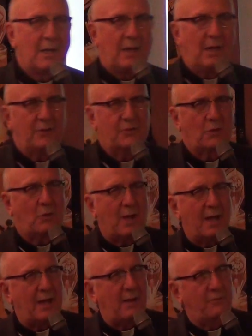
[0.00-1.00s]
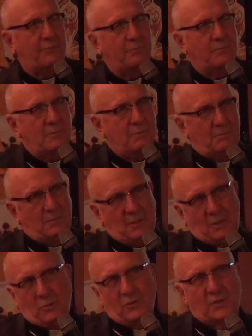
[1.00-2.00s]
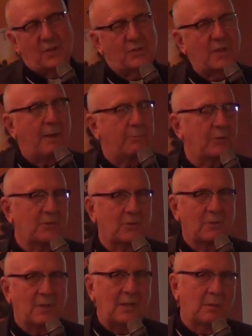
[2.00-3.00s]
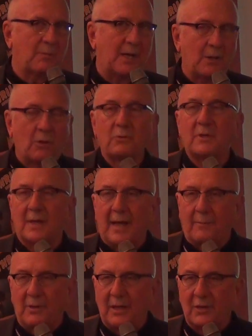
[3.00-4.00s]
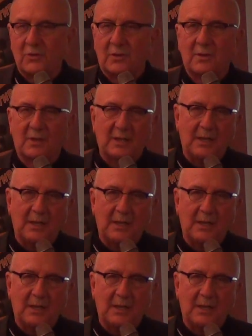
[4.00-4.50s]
And so I have used this opportunity in my own denomination to